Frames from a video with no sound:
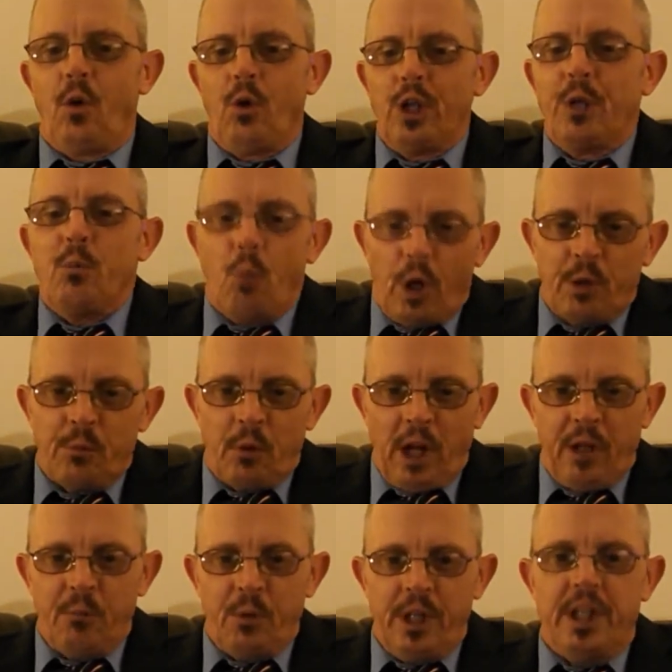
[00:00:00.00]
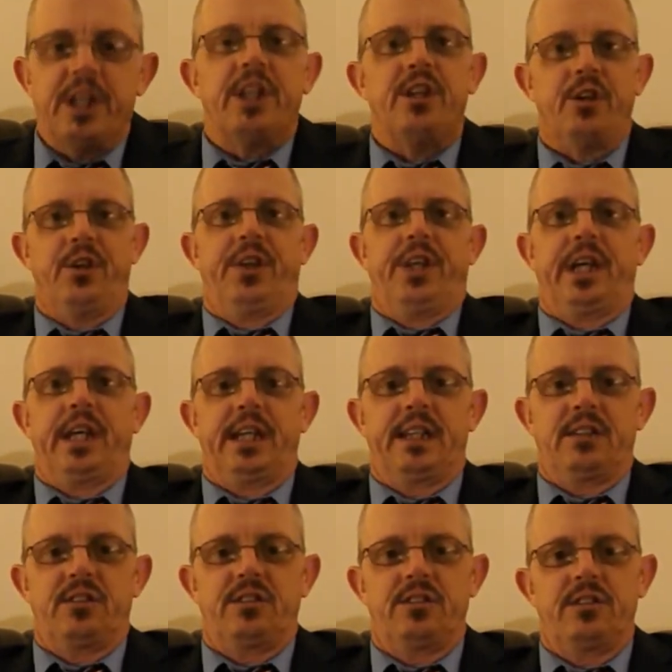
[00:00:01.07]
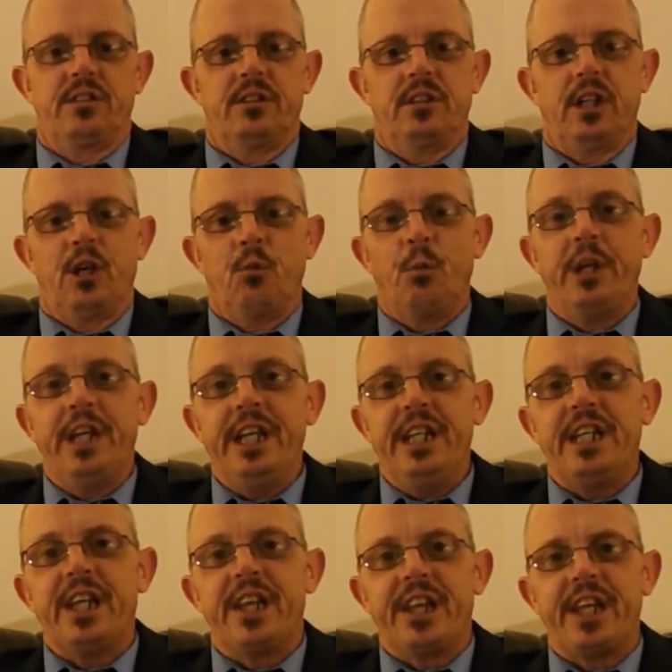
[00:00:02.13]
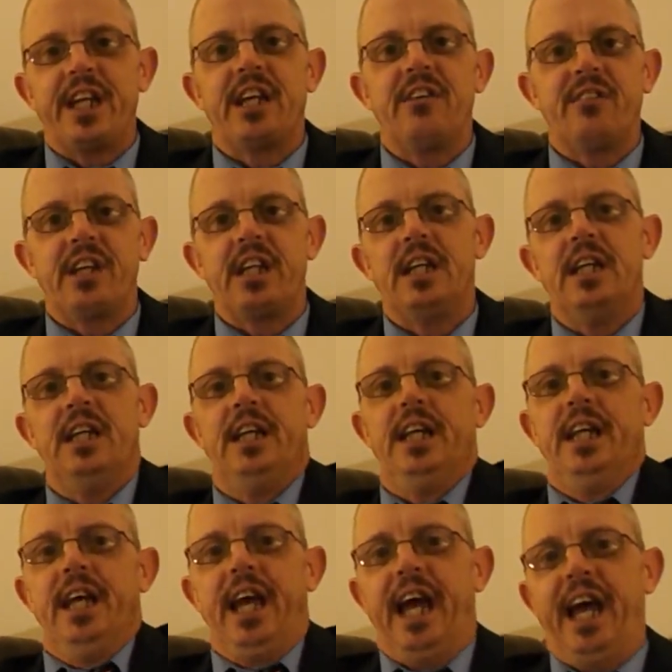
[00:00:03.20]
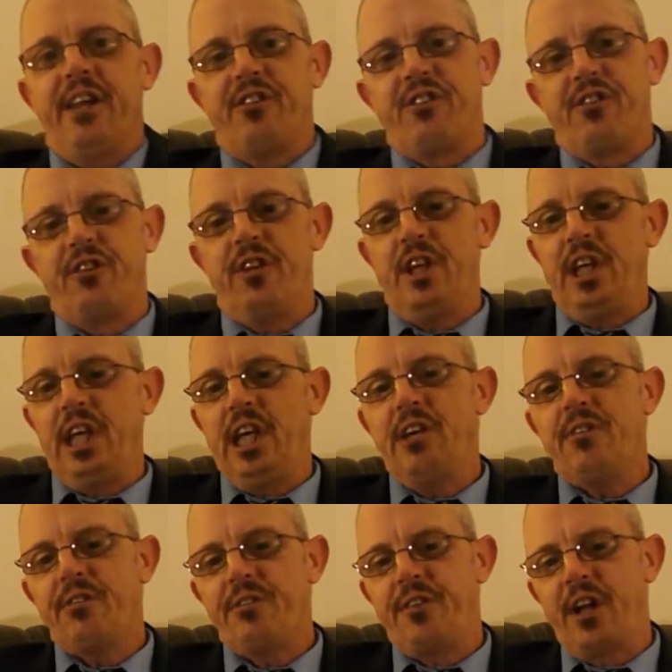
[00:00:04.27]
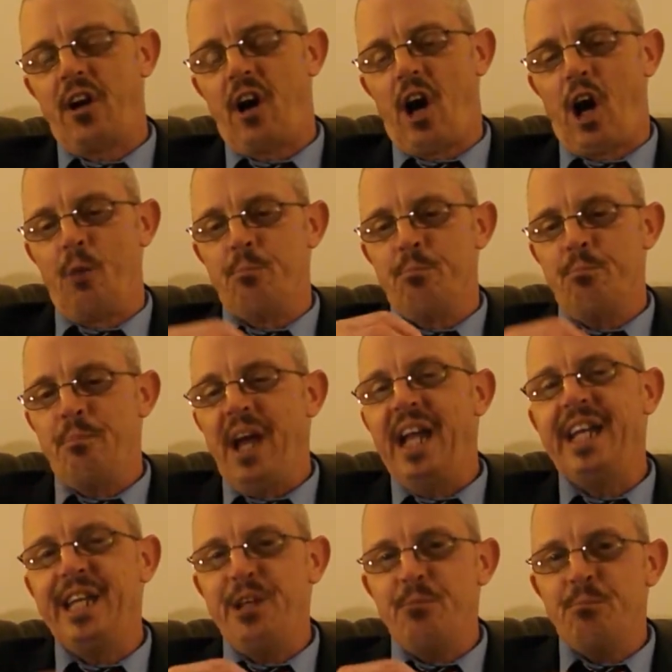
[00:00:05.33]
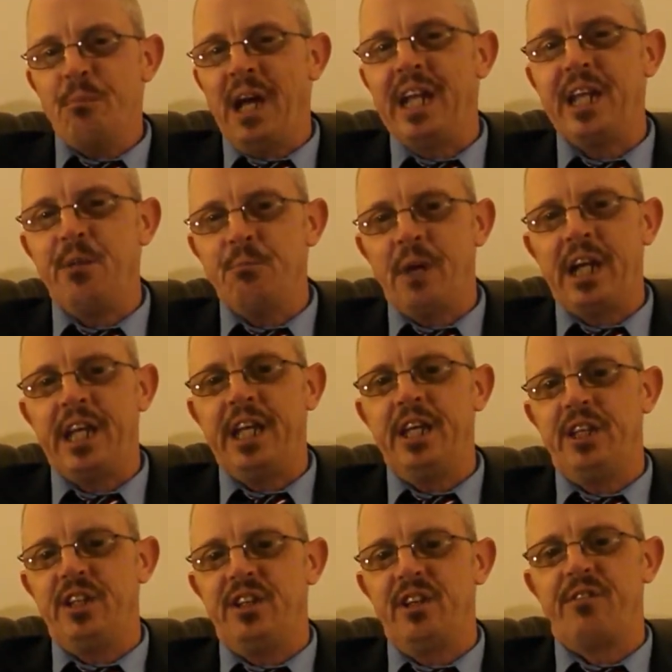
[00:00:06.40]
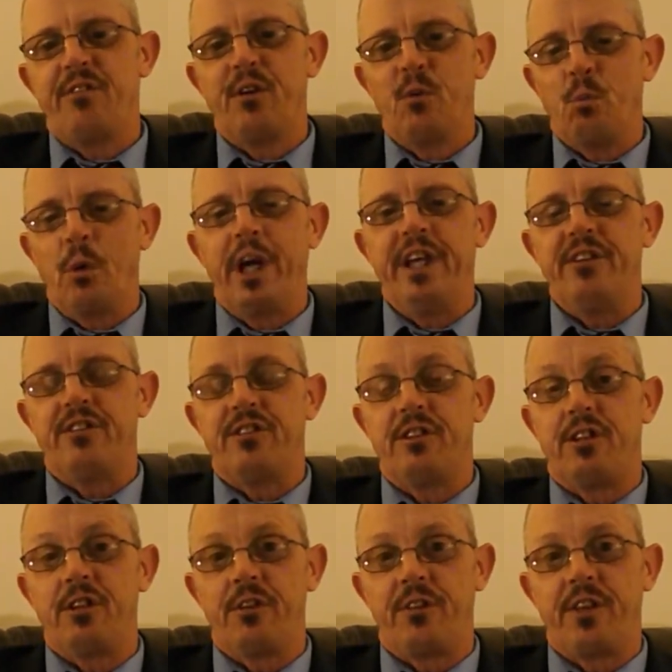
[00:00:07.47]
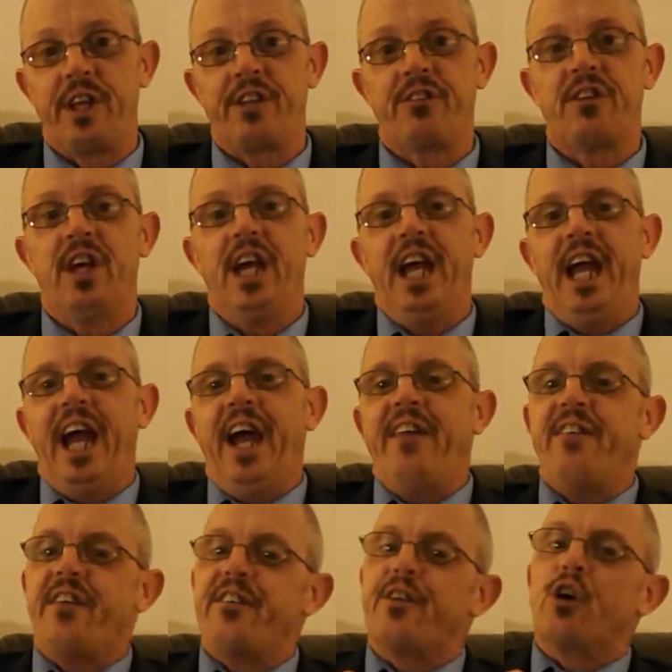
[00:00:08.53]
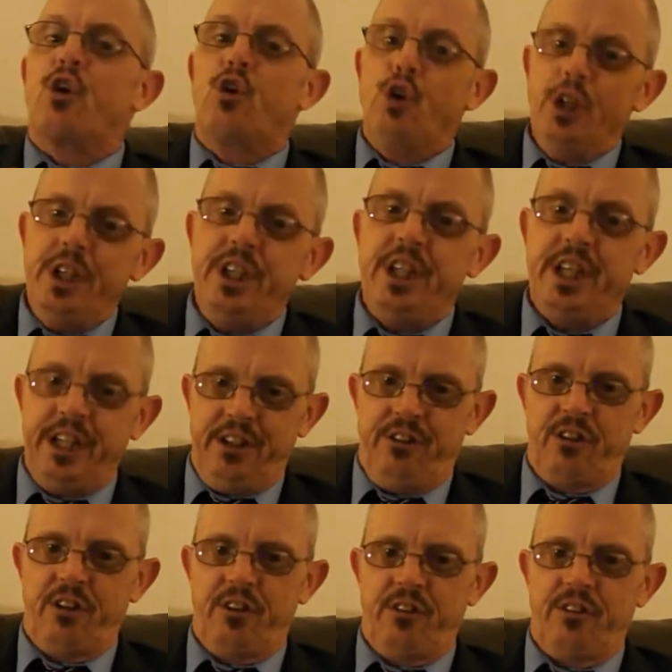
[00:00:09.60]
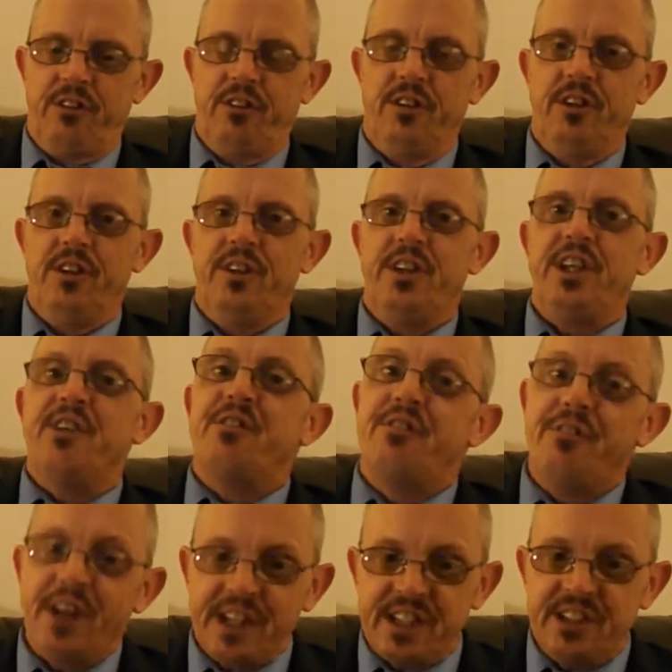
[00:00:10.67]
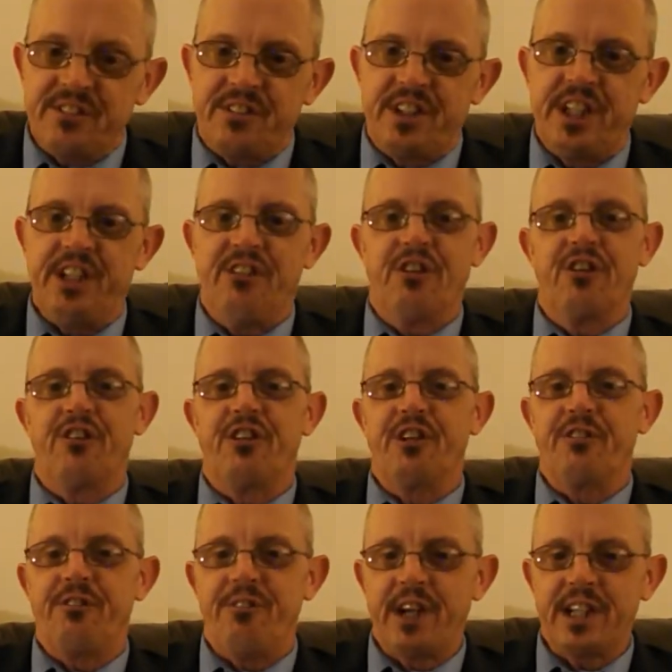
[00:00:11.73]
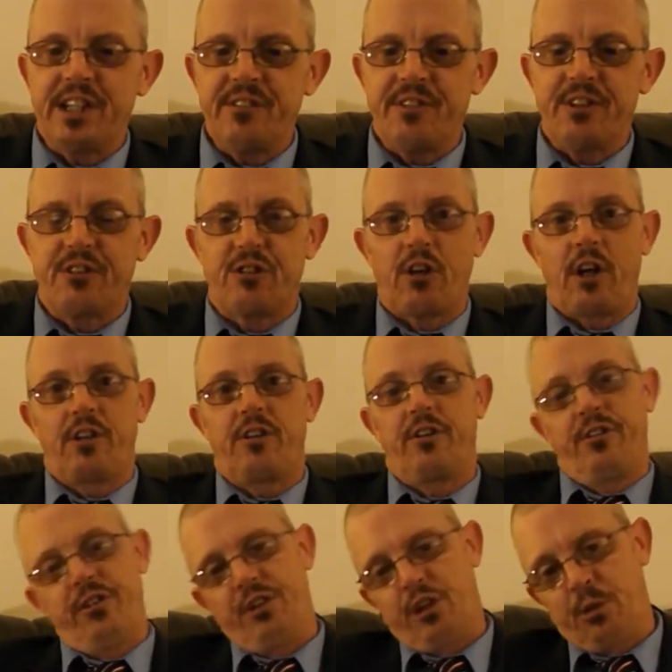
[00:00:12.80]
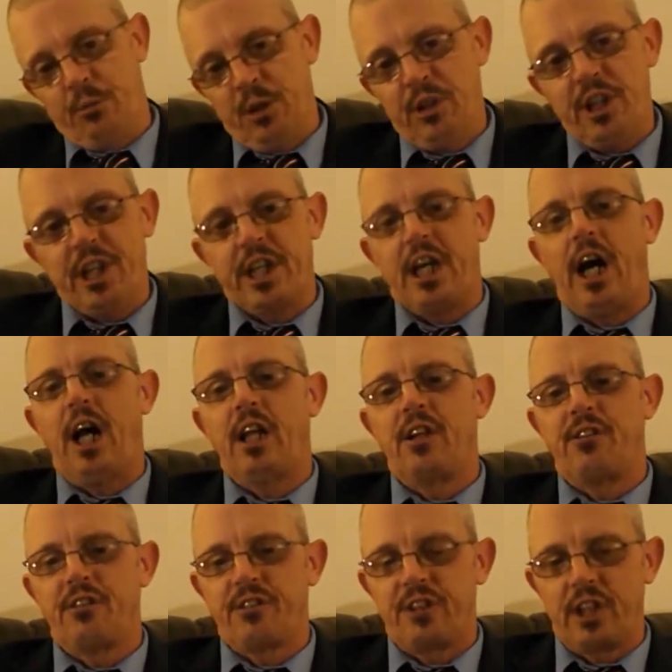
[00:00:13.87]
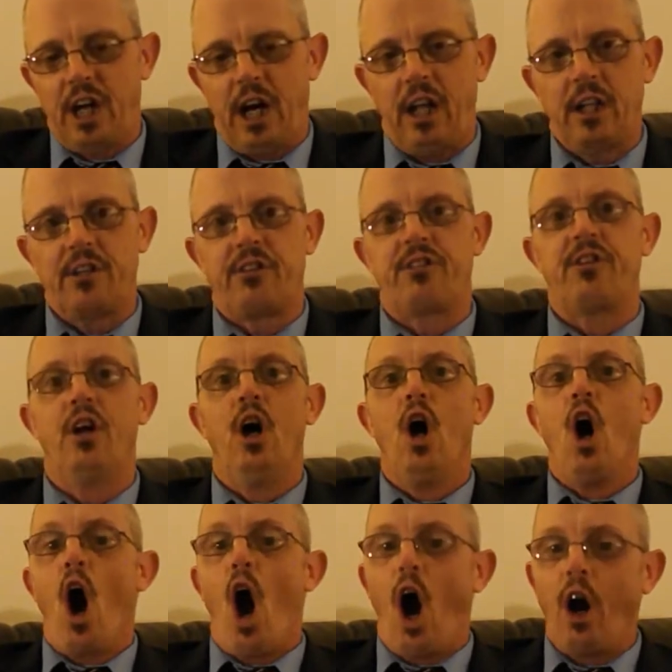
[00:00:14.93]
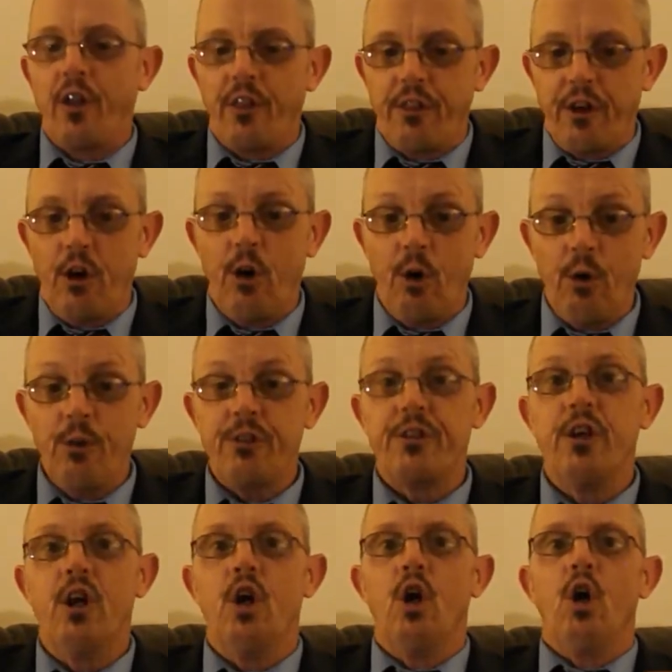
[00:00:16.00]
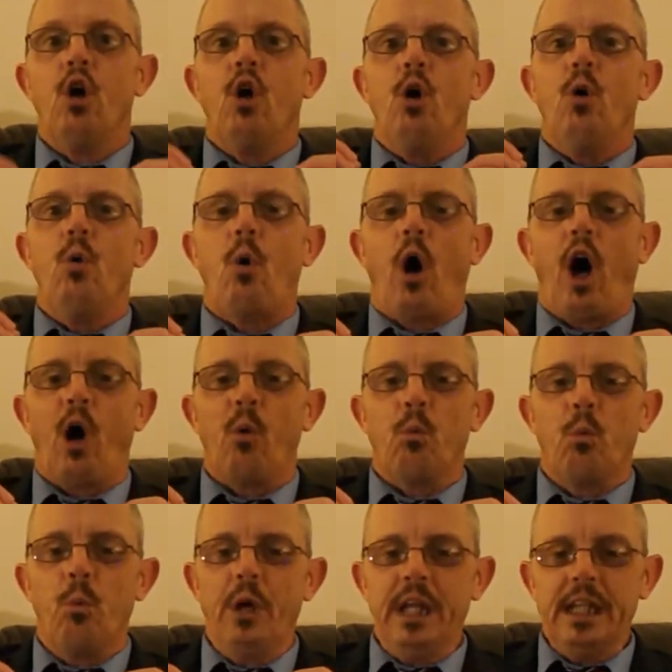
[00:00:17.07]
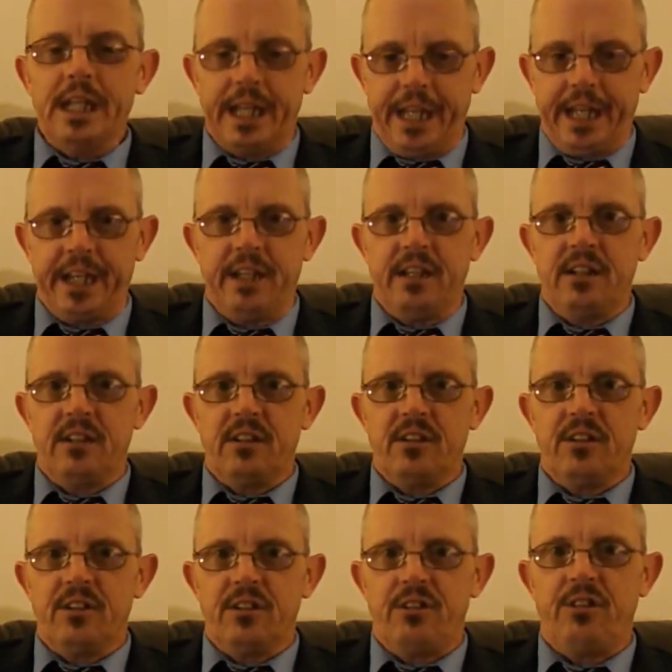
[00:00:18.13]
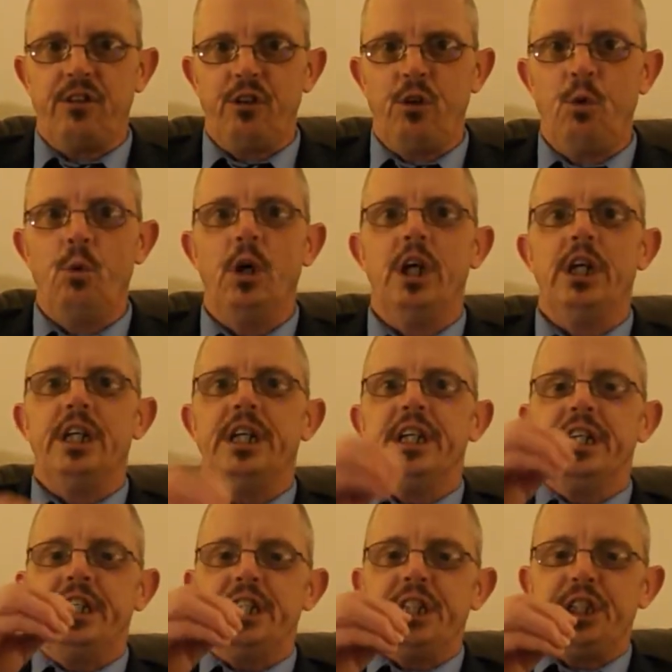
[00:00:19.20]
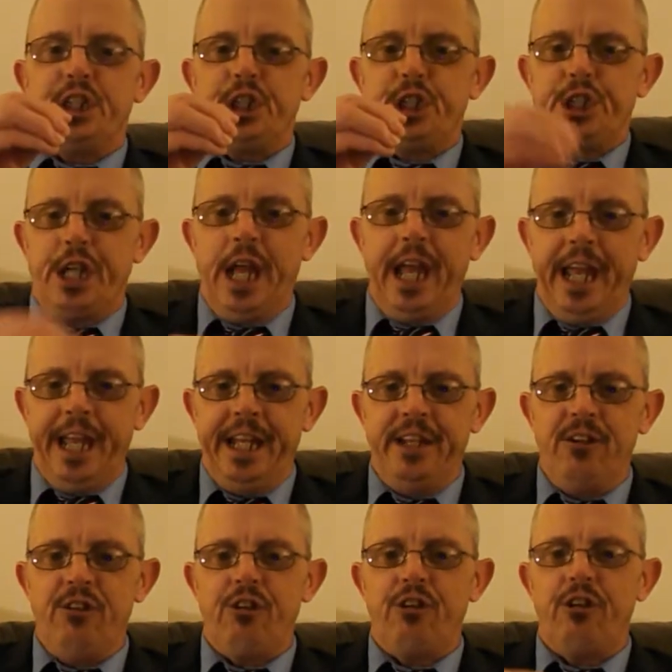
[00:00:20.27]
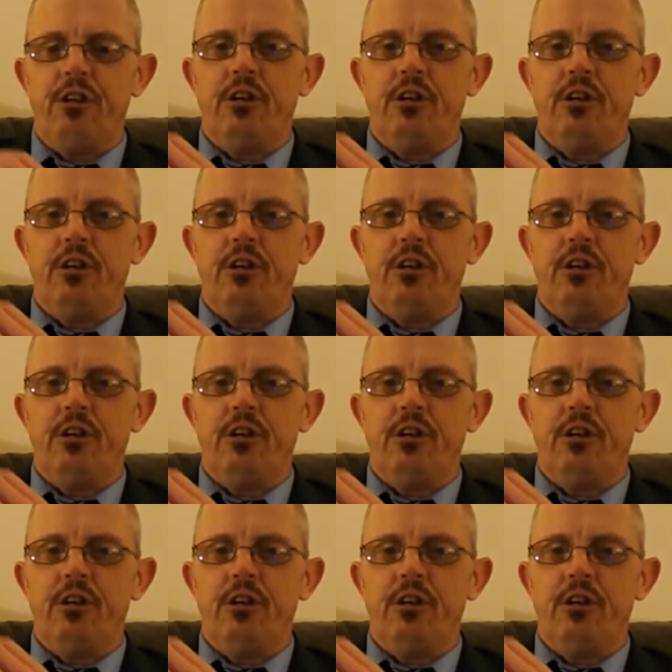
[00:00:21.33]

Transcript: only one right way to do things. We need to think of it as if there are many, many, many different ways to do things, and that the good teachers, the effective instructors in community colleges and colleges are those who are willing to change